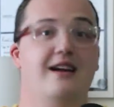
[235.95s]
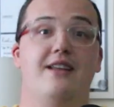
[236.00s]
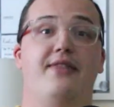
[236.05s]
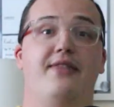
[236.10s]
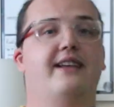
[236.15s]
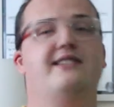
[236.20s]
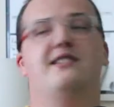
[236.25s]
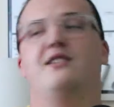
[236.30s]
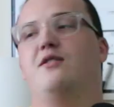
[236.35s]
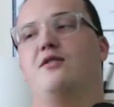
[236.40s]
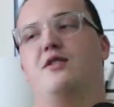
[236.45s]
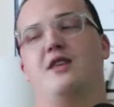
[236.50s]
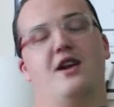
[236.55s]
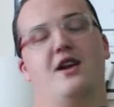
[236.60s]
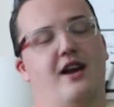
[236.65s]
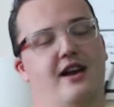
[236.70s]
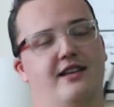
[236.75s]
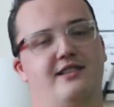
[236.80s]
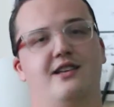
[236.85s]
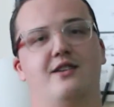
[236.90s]

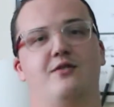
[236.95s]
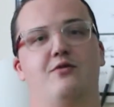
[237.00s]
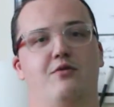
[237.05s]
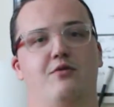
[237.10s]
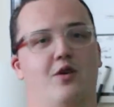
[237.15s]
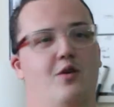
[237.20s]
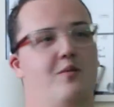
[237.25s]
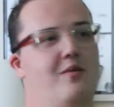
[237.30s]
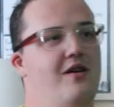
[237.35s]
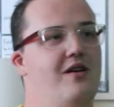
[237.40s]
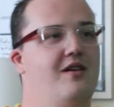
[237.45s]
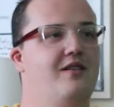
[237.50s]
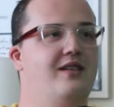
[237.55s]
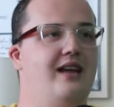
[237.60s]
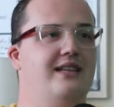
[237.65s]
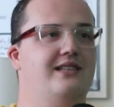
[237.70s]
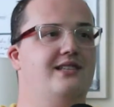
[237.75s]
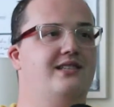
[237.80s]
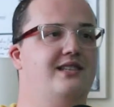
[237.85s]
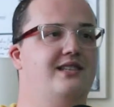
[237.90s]
It's a rumor
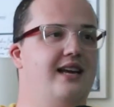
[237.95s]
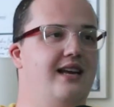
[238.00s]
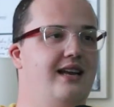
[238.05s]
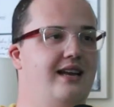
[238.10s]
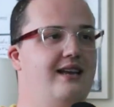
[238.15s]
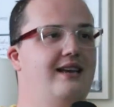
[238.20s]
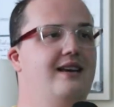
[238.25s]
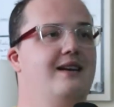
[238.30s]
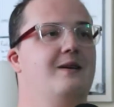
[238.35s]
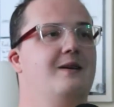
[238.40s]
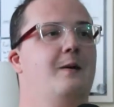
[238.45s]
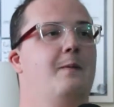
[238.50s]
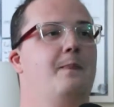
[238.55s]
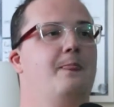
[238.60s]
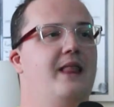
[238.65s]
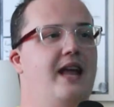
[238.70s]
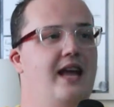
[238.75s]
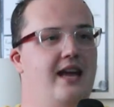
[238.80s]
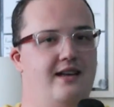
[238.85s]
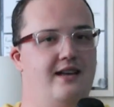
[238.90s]
that Sid
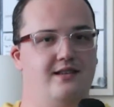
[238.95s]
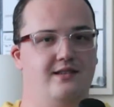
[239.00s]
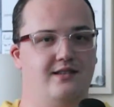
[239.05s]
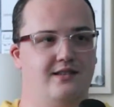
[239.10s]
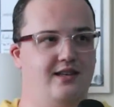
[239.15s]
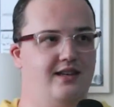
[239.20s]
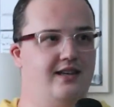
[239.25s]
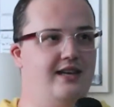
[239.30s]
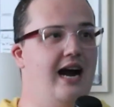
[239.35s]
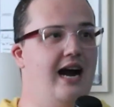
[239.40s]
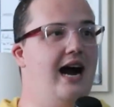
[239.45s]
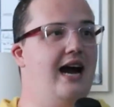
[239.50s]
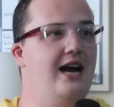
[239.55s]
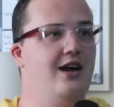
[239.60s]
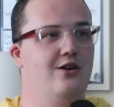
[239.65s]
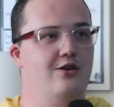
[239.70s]
is the guy